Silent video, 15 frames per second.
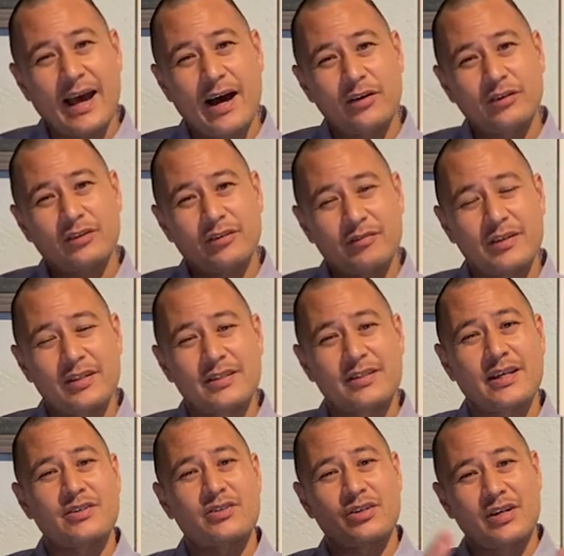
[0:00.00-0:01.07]
out of this
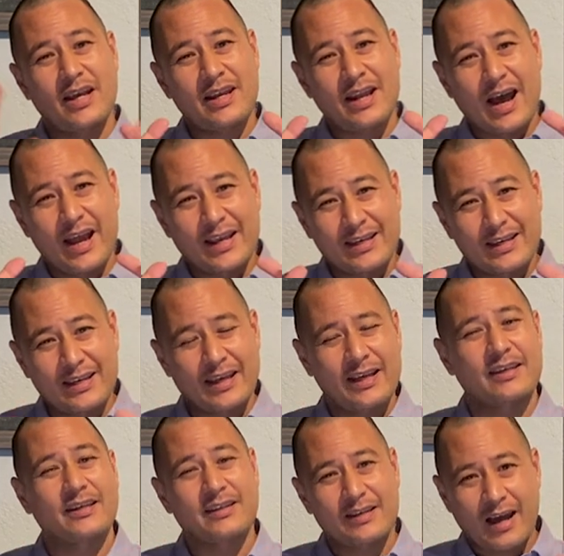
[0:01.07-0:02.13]
desert? And I
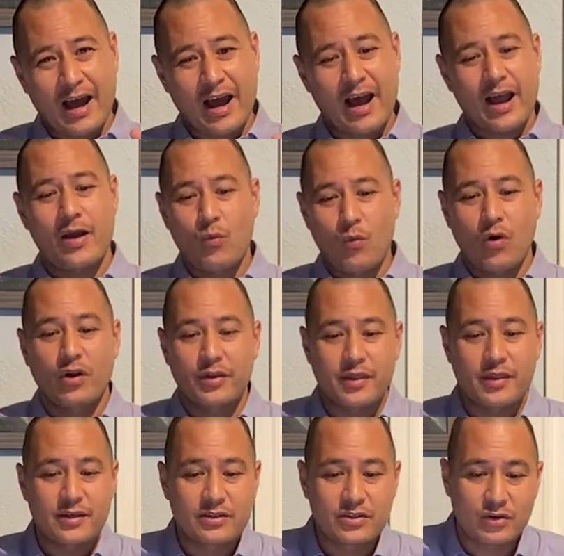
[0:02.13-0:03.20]
get it. I
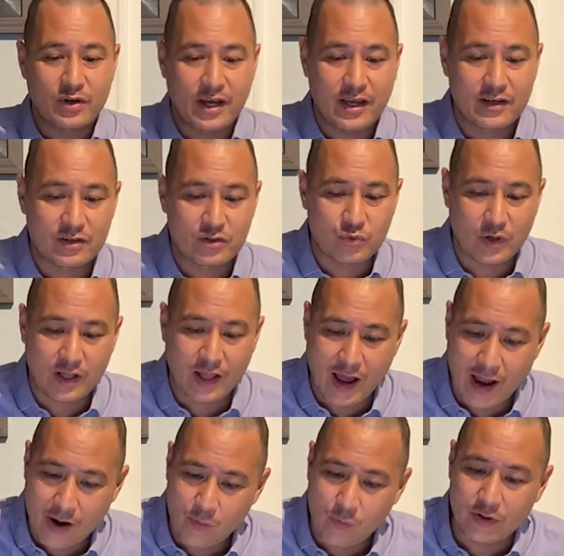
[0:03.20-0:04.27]
want this to end as well.
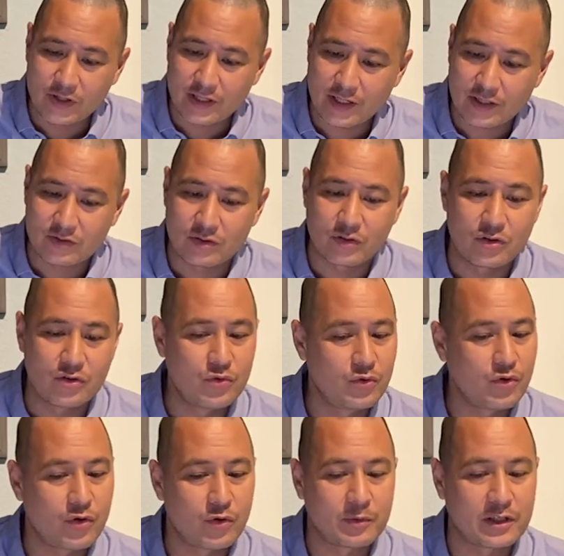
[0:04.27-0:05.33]
I want to get to the new
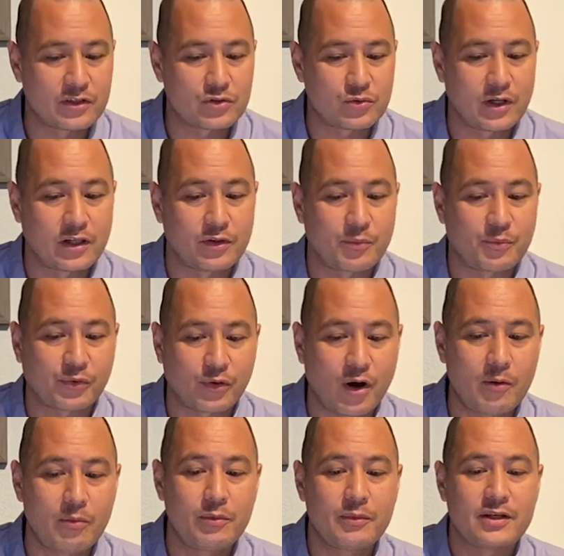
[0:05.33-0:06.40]
normal as well. The
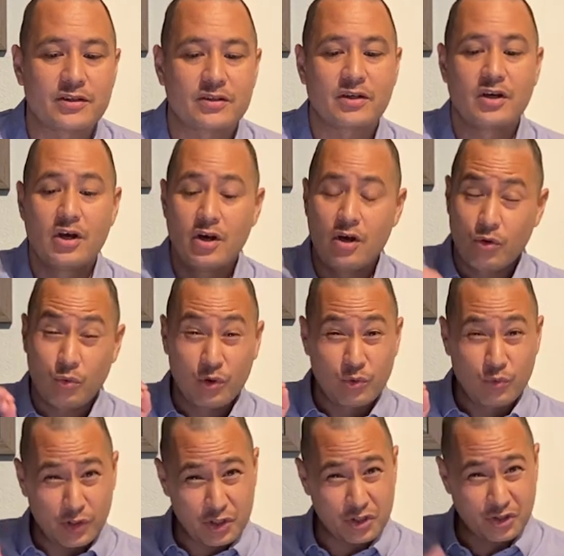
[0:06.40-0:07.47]
problem is,
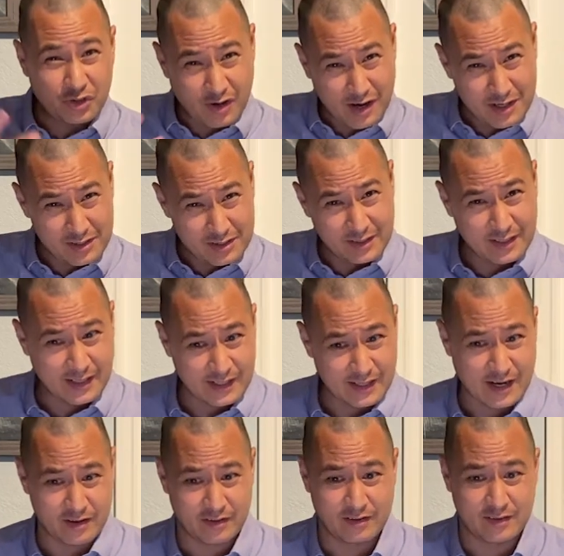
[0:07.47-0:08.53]
when we're trying to
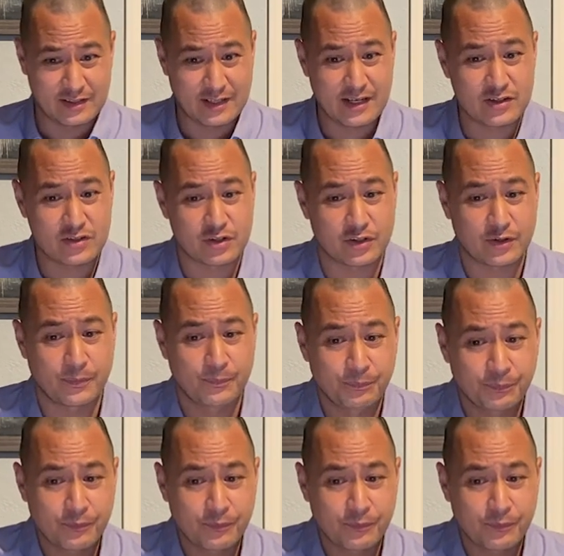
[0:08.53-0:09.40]
get out of the desert,